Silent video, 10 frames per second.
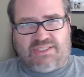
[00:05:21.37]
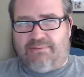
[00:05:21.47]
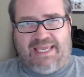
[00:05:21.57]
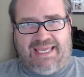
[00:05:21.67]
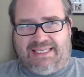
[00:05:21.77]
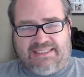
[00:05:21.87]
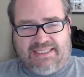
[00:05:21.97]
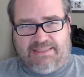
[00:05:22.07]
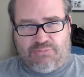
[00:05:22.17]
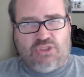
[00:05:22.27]
I'm hacking
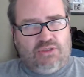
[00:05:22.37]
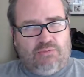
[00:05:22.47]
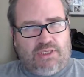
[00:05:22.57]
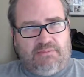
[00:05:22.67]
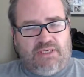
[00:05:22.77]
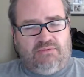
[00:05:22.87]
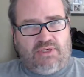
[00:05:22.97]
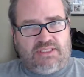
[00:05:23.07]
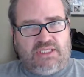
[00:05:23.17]
that, but you know what I mean, right?